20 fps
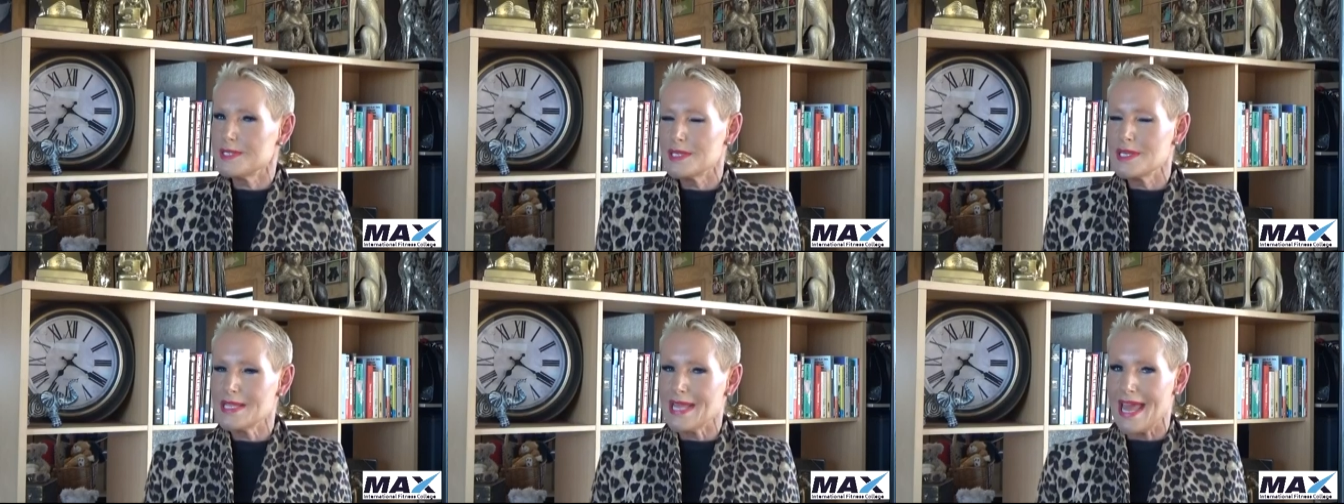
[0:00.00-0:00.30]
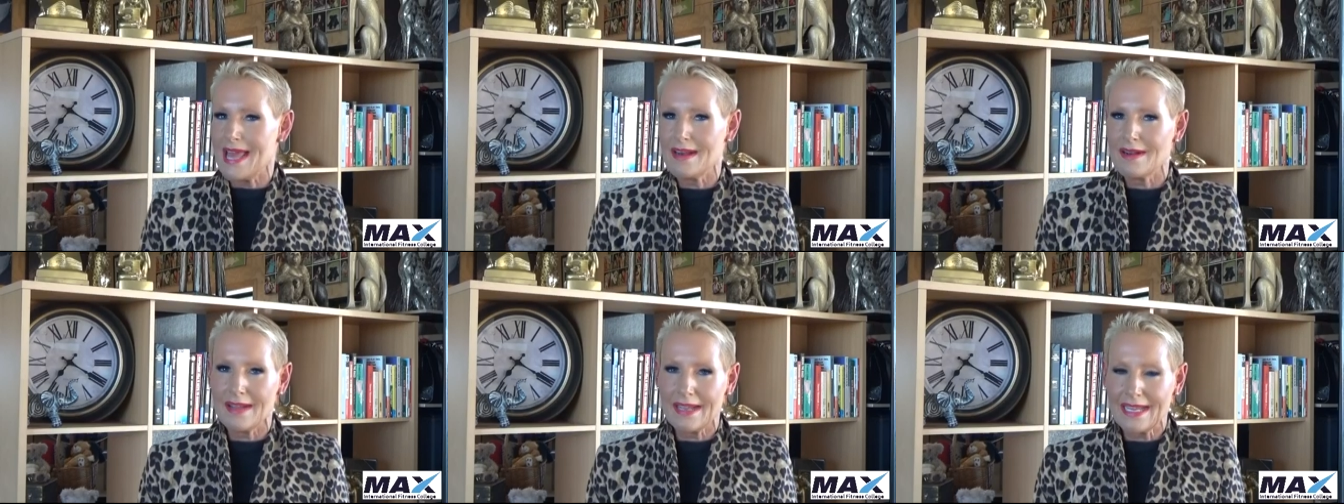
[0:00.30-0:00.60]
do
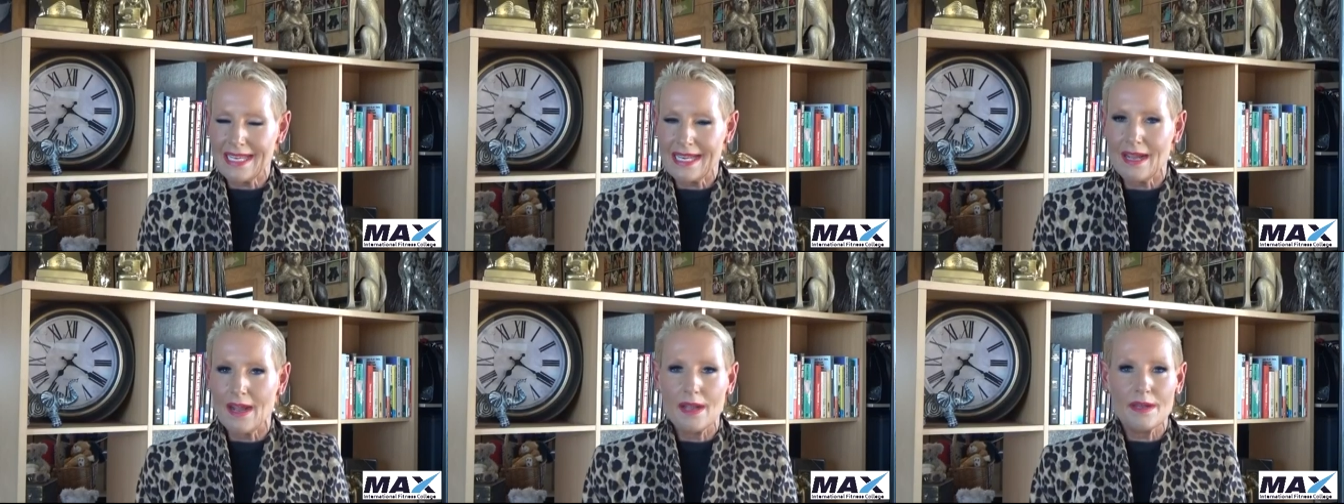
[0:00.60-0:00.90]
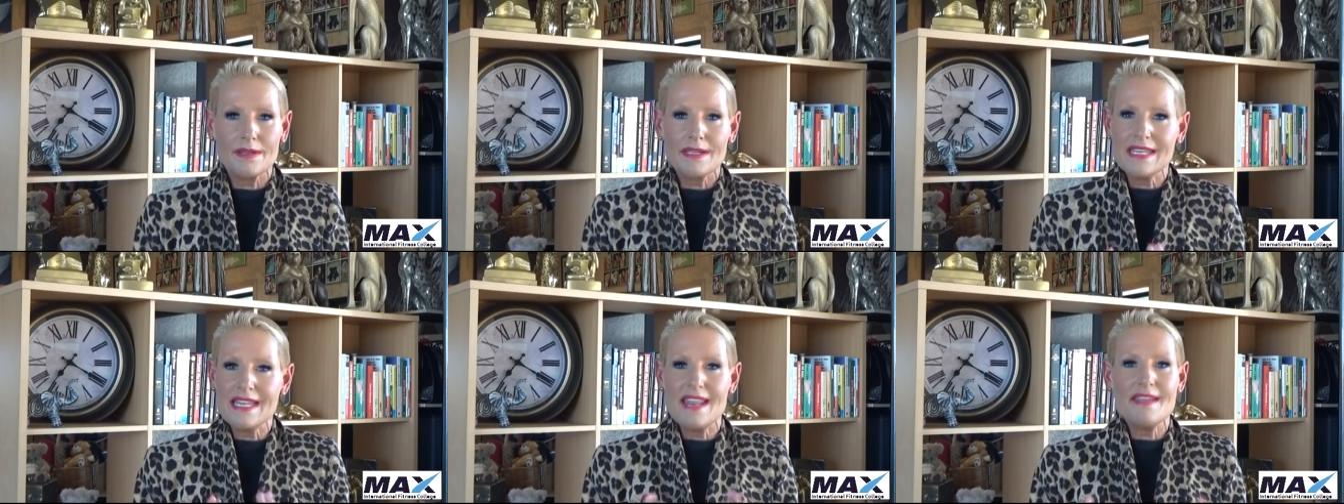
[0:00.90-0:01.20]
that? And I, could, I
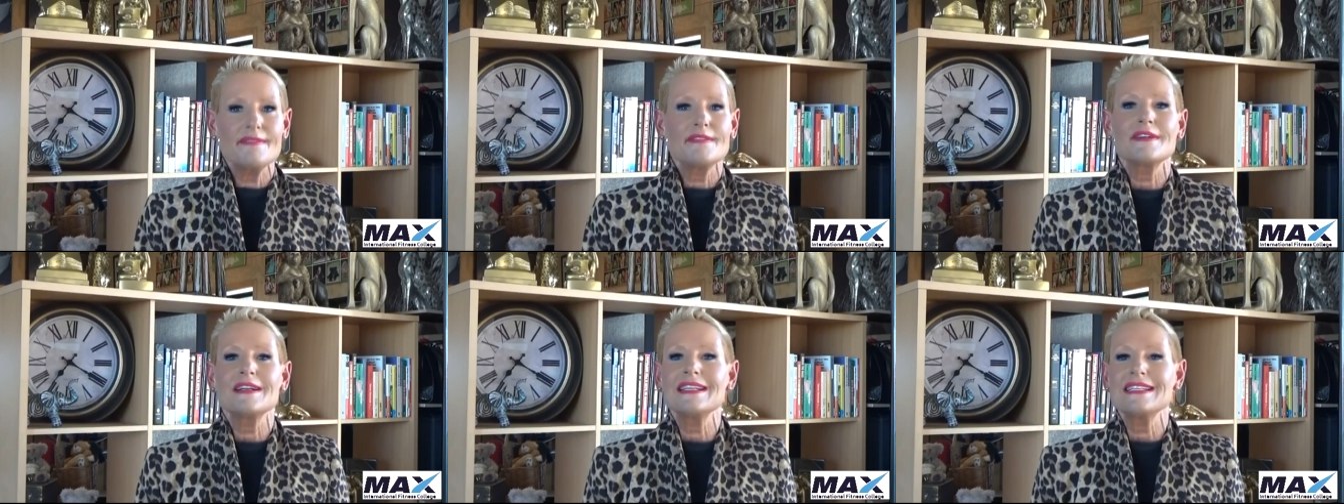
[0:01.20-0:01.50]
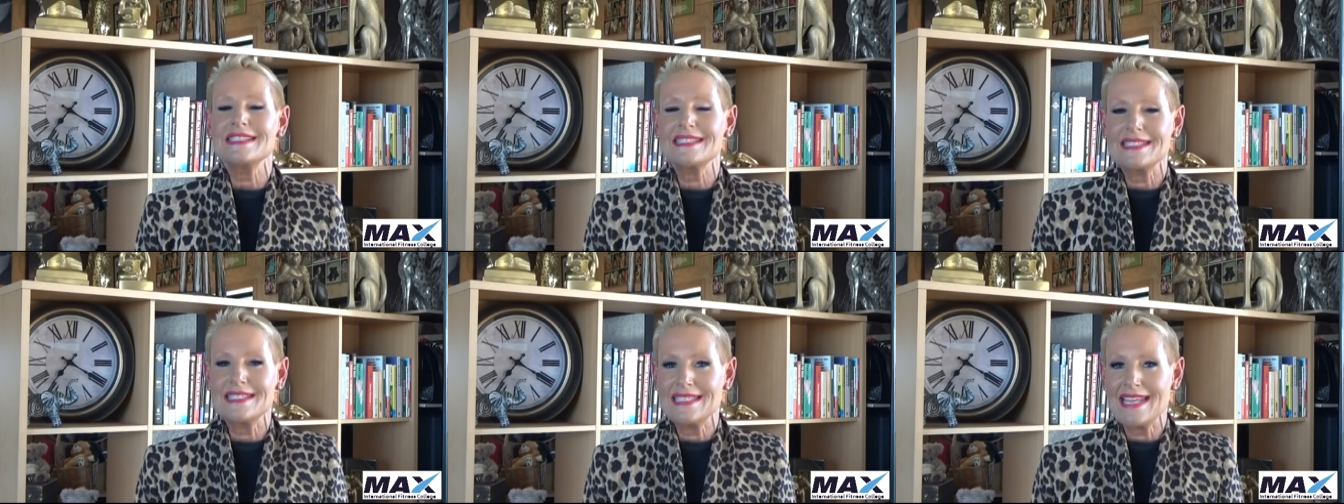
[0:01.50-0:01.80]
could never
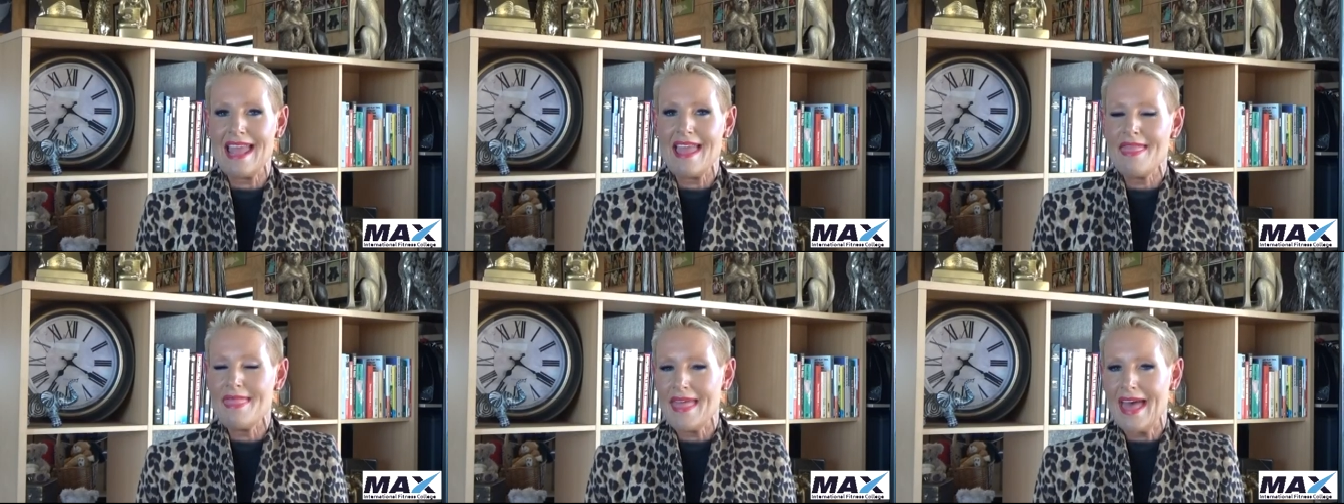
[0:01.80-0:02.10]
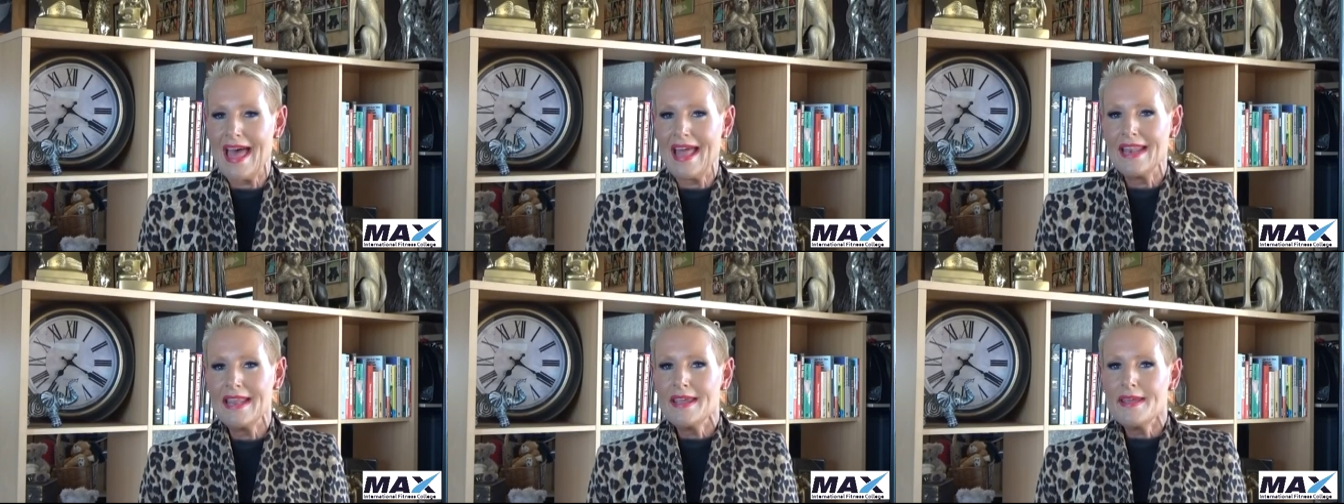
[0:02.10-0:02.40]
understand
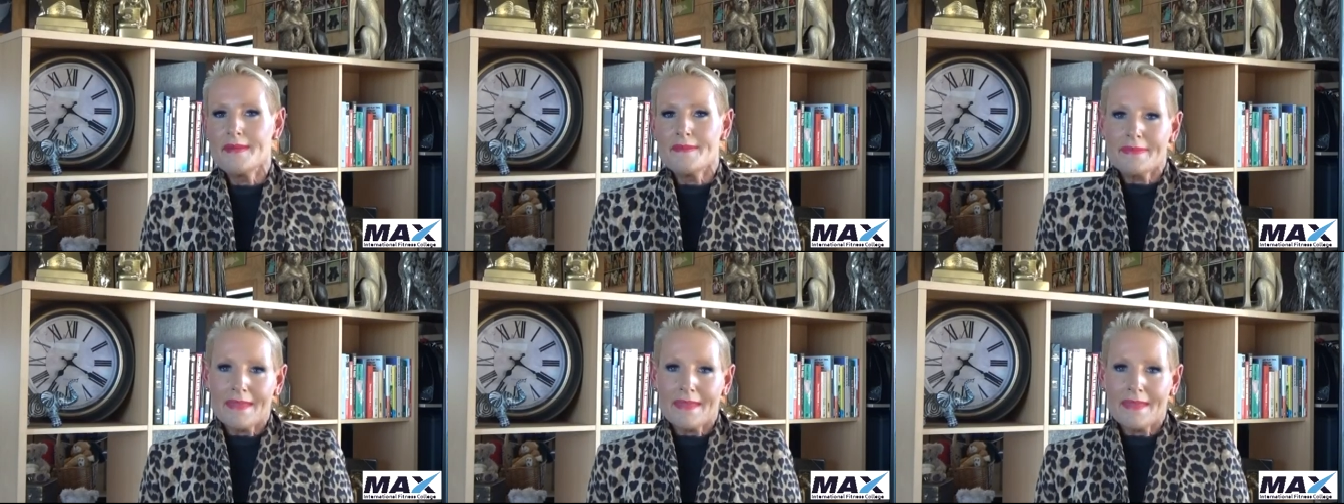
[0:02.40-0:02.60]
that.